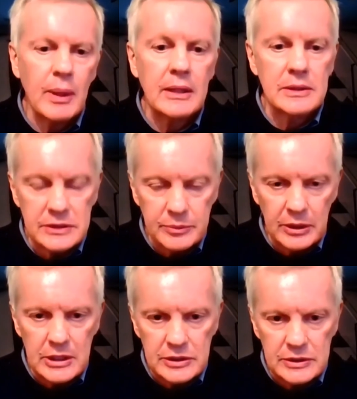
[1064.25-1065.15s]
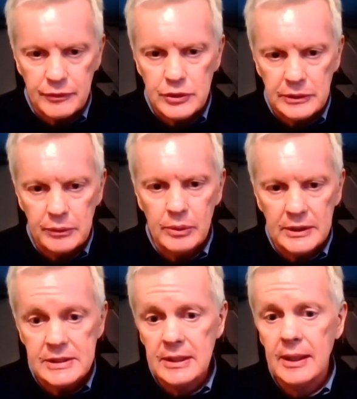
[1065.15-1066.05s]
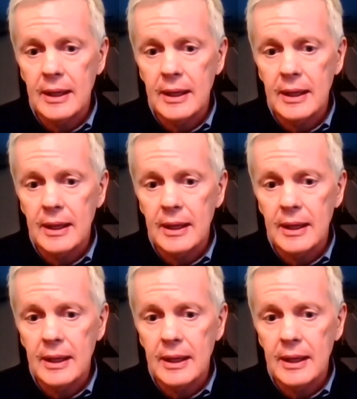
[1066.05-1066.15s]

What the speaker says: of making the simulation sufficiently realistic.